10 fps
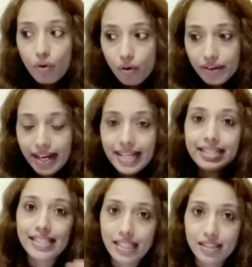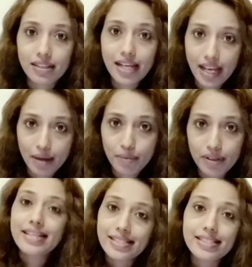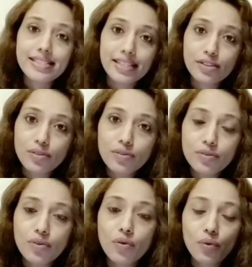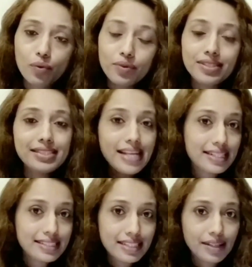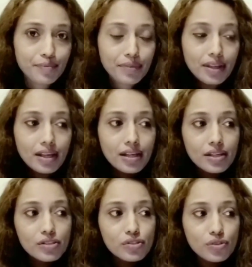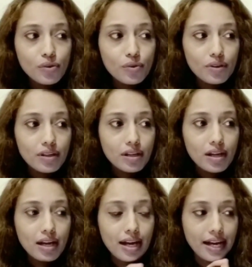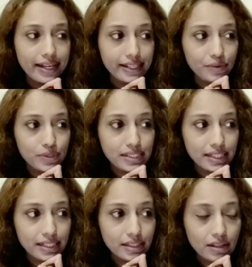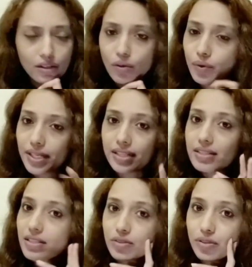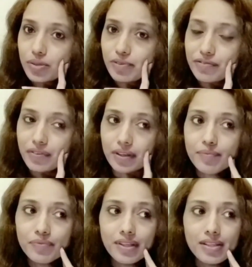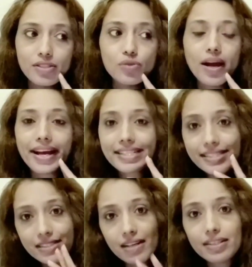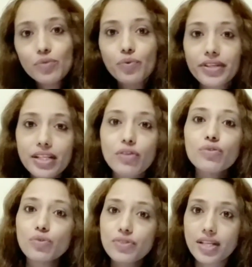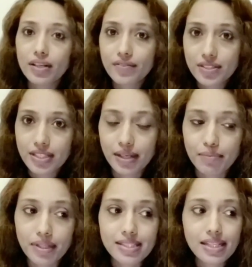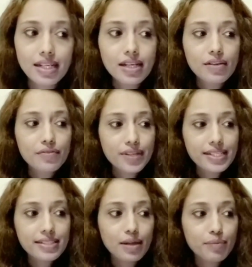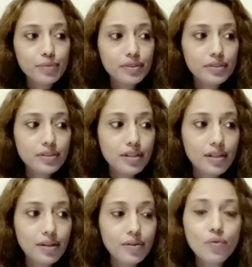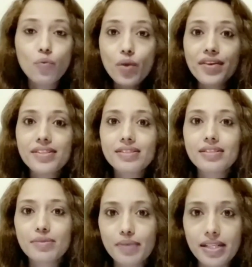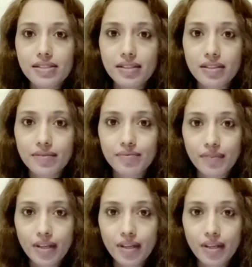or I need a cab, necesito un taxi. So I was like, okay, this is going to be fun. So I started working on those kind of statements. For example, where is this place?